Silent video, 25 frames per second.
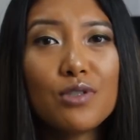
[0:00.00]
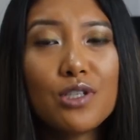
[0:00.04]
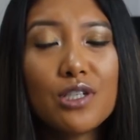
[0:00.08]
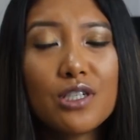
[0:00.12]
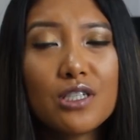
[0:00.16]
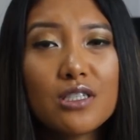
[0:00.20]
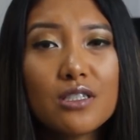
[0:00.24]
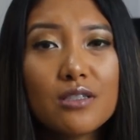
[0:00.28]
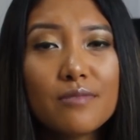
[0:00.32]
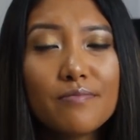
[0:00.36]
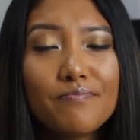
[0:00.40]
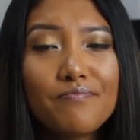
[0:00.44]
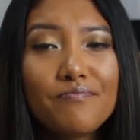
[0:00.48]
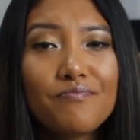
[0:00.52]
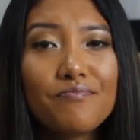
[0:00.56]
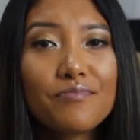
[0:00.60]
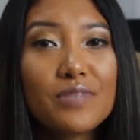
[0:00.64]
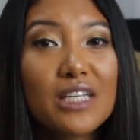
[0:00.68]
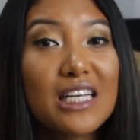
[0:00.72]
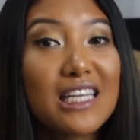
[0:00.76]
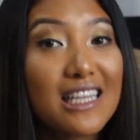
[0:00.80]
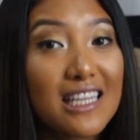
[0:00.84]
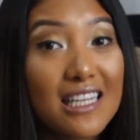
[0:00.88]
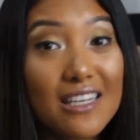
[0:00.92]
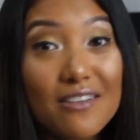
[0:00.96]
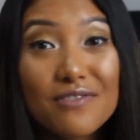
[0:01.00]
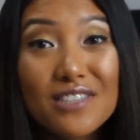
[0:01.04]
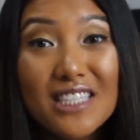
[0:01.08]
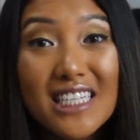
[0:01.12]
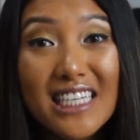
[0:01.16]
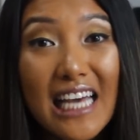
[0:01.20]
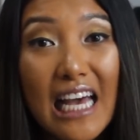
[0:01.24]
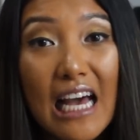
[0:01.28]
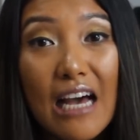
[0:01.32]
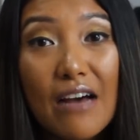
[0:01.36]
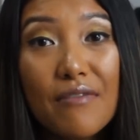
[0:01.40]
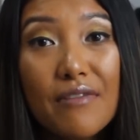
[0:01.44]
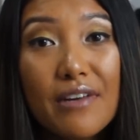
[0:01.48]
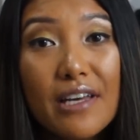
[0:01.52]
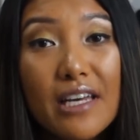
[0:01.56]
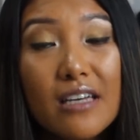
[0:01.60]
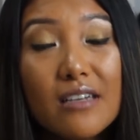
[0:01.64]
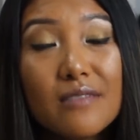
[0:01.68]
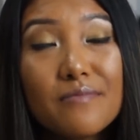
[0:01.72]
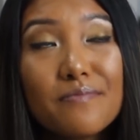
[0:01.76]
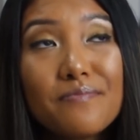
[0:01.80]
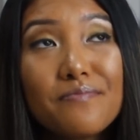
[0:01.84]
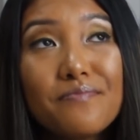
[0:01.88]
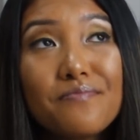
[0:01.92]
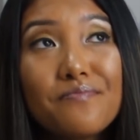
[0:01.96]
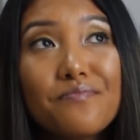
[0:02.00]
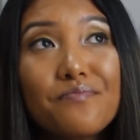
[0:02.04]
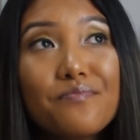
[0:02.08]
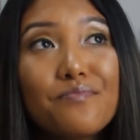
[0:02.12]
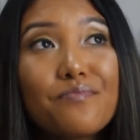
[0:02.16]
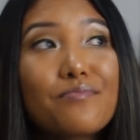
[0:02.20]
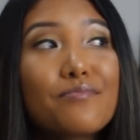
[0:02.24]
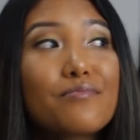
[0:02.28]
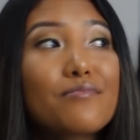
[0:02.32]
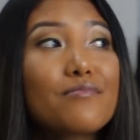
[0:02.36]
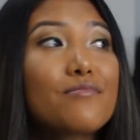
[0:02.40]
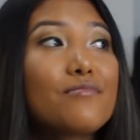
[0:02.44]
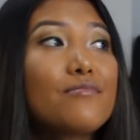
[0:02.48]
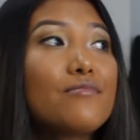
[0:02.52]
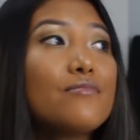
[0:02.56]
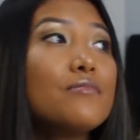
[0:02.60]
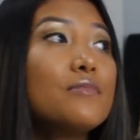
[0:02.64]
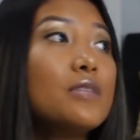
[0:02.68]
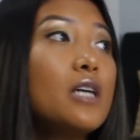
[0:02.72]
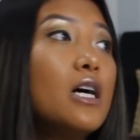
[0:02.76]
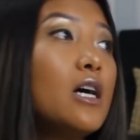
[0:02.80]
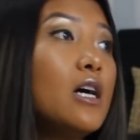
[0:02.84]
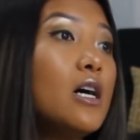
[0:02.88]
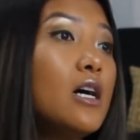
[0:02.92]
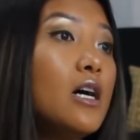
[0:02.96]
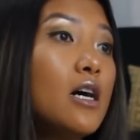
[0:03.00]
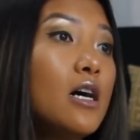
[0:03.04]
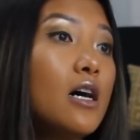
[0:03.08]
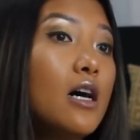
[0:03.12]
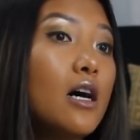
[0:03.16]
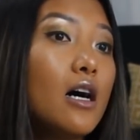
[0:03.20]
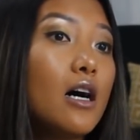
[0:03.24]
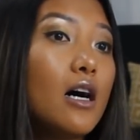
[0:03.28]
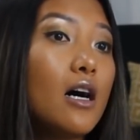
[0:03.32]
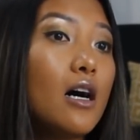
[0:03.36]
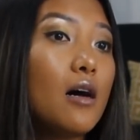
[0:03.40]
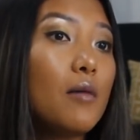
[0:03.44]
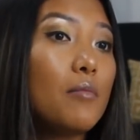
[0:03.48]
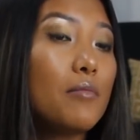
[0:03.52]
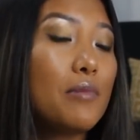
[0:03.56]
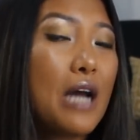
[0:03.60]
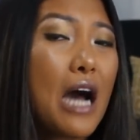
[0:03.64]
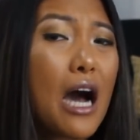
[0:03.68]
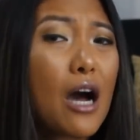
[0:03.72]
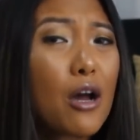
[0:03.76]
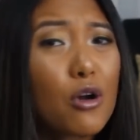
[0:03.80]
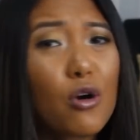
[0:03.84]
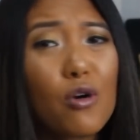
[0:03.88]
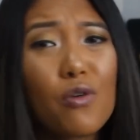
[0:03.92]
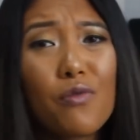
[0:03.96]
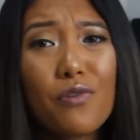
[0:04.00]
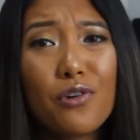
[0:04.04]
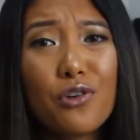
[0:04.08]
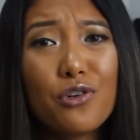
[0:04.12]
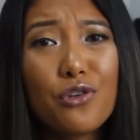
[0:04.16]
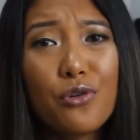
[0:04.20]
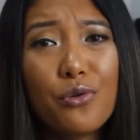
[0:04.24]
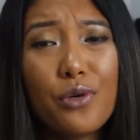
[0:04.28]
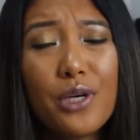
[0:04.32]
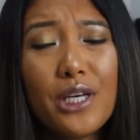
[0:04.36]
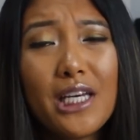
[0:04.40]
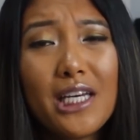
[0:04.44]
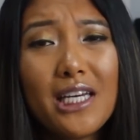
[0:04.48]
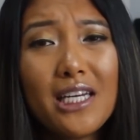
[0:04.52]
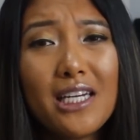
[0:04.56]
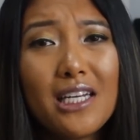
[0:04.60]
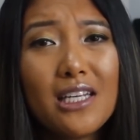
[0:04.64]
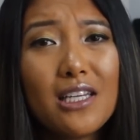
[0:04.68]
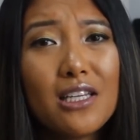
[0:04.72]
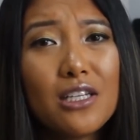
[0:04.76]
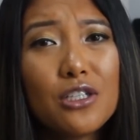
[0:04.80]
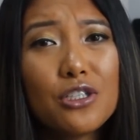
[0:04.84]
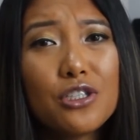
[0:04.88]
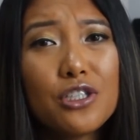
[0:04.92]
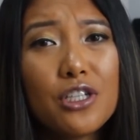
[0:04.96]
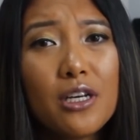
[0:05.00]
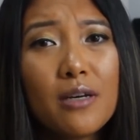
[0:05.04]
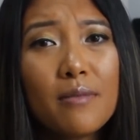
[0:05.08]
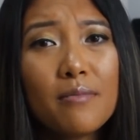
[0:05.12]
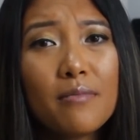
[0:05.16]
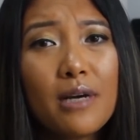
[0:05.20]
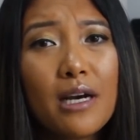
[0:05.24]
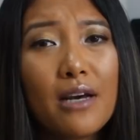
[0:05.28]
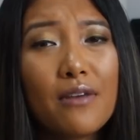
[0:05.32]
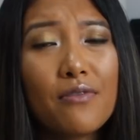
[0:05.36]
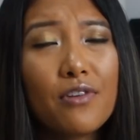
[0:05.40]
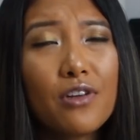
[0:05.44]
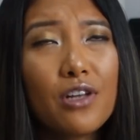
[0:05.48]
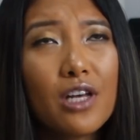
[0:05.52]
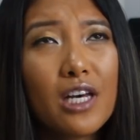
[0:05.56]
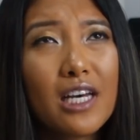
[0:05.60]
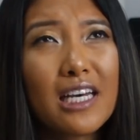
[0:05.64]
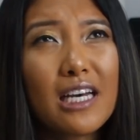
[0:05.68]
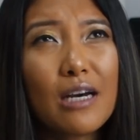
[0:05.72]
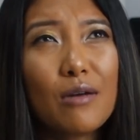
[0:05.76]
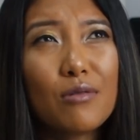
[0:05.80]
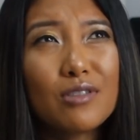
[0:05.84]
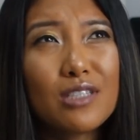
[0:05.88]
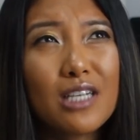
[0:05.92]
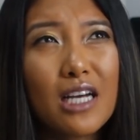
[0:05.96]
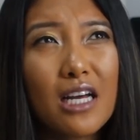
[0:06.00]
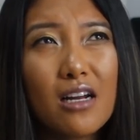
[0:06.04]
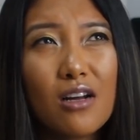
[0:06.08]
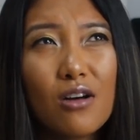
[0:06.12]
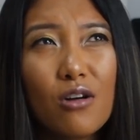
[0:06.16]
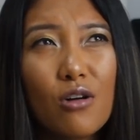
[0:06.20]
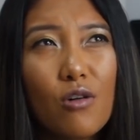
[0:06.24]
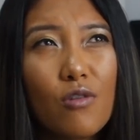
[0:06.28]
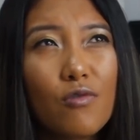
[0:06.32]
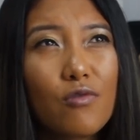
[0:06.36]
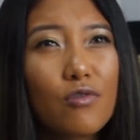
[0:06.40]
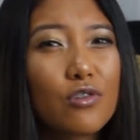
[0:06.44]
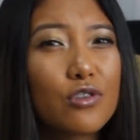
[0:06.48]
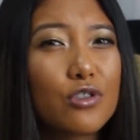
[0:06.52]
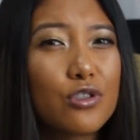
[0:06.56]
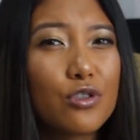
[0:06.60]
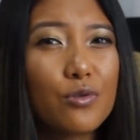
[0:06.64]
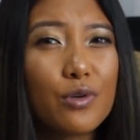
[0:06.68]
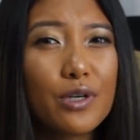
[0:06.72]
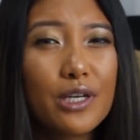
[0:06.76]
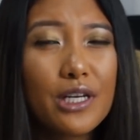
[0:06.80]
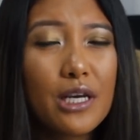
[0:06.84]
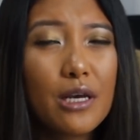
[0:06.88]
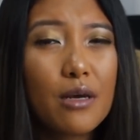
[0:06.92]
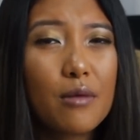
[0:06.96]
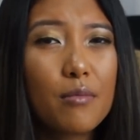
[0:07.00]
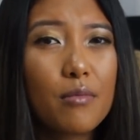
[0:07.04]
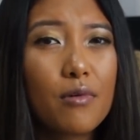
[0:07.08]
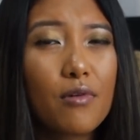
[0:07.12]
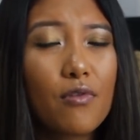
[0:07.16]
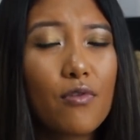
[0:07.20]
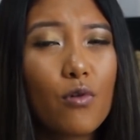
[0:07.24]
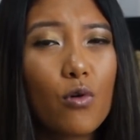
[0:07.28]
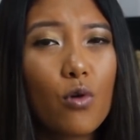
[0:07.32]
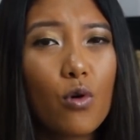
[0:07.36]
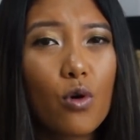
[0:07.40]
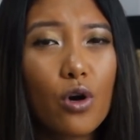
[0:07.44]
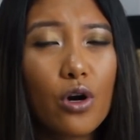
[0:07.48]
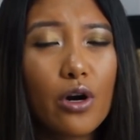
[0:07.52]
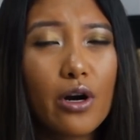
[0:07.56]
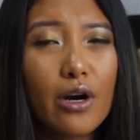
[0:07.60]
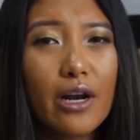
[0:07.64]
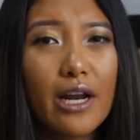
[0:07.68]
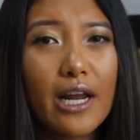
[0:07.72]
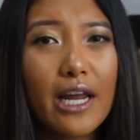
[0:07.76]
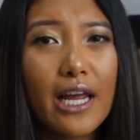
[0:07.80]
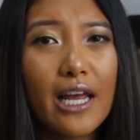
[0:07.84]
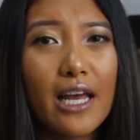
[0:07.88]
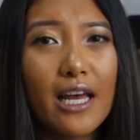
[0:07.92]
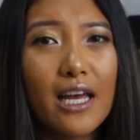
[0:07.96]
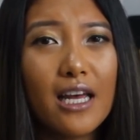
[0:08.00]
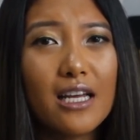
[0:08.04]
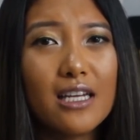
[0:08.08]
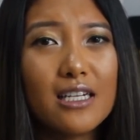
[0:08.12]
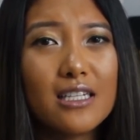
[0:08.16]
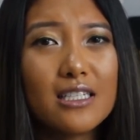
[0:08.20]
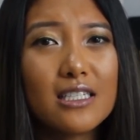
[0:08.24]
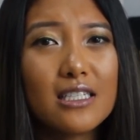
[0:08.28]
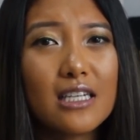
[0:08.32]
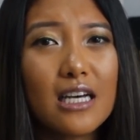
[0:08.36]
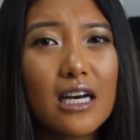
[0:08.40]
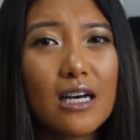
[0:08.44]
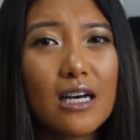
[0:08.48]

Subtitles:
just lifting heavy, not overdoing it in the gym. I feel like I was kind of overdoing it before, and